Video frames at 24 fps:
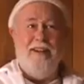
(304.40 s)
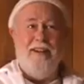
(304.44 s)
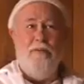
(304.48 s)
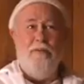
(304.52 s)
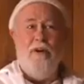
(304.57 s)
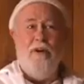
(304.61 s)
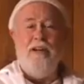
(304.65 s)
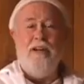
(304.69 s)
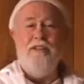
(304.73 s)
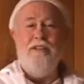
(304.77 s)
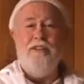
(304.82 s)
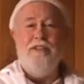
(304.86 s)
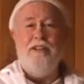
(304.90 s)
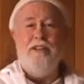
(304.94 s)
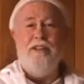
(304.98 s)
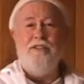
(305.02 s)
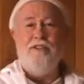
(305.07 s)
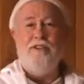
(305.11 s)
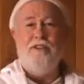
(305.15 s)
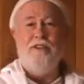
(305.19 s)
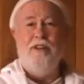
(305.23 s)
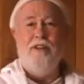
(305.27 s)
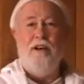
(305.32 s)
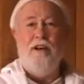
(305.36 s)
He wants us
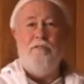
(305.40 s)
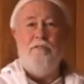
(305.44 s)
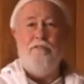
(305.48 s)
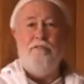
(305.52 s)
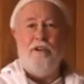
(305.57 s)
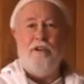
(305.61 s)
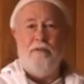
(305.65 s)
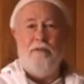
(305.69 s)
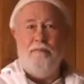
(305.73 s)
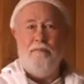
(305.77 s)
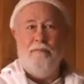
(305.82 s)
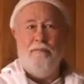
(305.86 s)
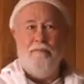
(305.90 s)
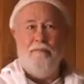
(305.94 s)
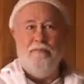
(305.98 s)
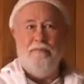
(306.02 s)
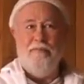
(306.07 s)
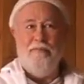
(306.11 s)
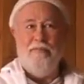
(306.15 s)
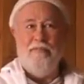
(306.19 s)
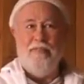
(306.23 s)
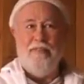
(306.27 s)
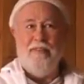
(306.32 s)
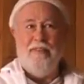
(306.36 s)
to love him.
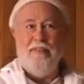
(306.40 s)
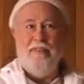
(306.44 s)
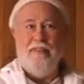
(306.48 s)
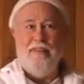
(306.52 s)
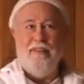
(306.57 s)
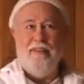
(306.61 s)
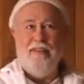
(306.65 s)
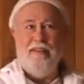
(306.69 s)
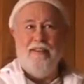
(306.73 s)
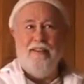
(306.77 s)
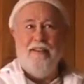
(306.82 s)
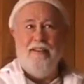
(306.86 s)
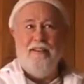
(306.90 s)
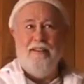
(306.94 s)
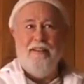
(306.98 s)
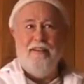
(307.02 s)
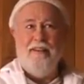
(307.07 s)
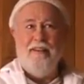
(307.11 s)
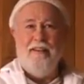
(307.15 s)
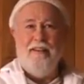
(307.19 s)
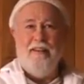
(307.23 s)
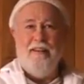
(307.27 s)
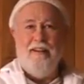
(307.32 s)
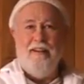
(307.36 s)

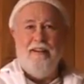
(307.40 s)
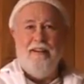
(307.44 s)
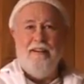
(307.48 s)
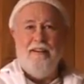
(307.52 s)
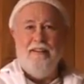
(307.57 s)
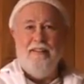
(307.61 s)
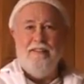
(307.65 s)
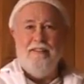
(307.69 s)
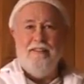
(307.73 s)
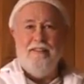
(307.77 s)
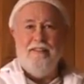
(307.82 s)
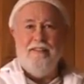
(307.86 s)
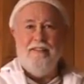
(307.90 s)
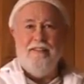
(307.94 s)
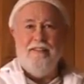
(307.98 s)
Huh?